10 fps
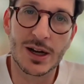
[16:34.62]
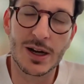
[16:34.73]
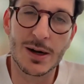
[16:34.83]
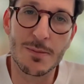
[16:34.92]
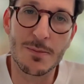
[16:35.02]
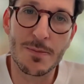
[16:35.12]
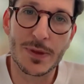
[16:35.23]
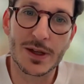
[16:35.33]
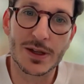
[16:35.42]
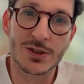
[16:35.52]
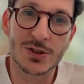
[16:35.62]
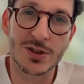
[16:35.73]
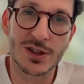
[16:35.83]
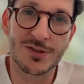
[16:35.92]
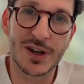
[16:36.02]

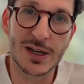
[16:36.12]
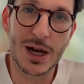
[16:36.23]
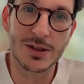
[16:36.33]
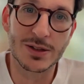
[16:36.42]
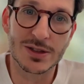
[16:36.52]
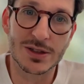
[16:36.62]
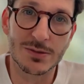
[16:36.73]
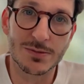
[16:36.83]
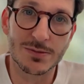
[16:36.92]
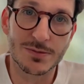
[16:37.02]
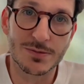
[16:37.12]
So there's a fine balance there.